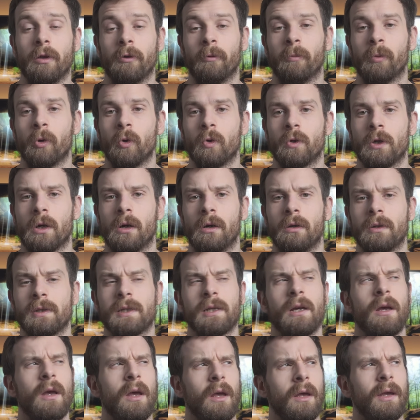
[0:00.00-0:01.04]
other protocols,
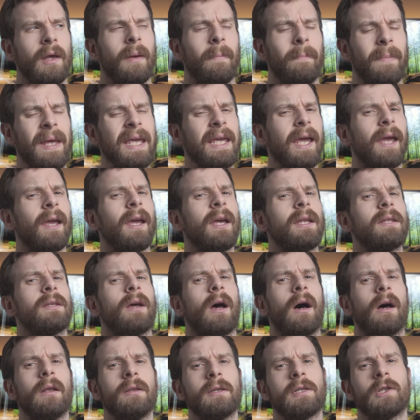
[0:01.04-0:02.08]
making it
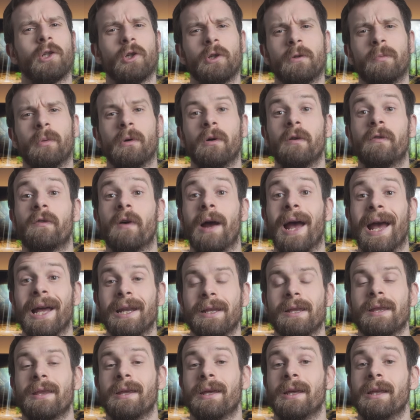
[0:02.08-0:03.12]
unsuitable for
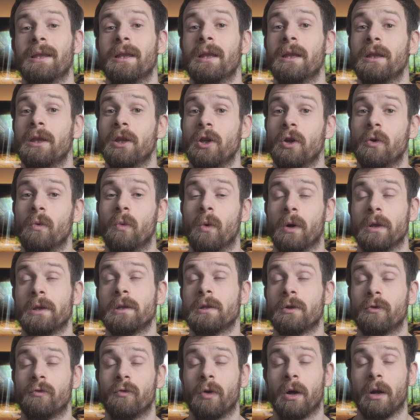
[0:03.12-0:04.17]
anything that you want
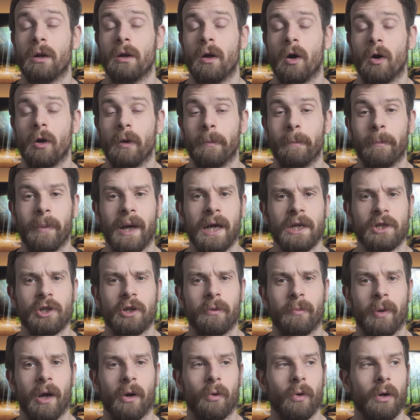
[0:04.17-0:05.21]
to run on
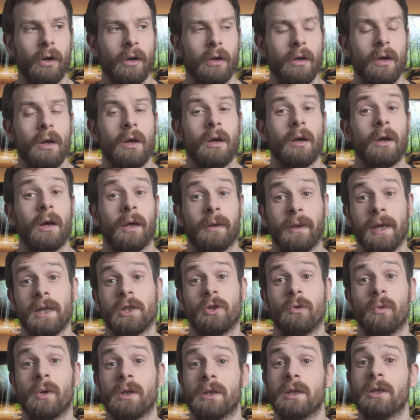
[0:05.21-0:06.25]
battery power,
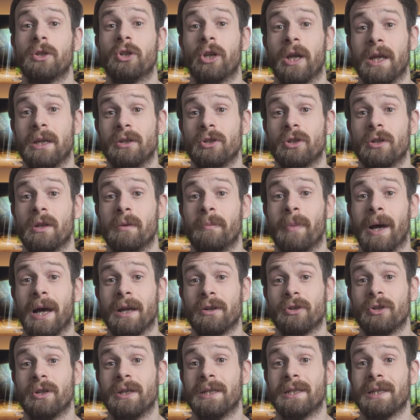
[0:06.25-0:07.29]
unless you want to change the
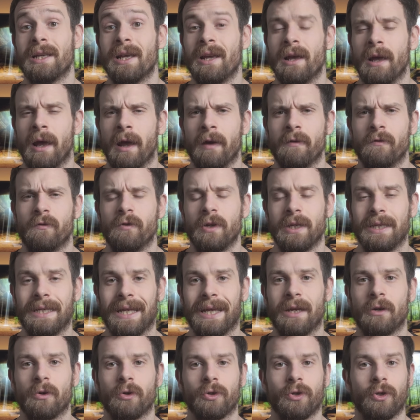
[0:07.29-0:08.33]
batteries every
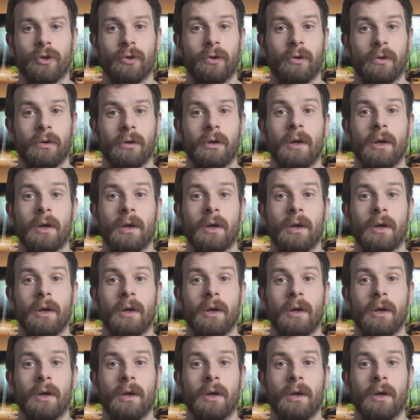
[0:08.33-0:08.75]
day or two.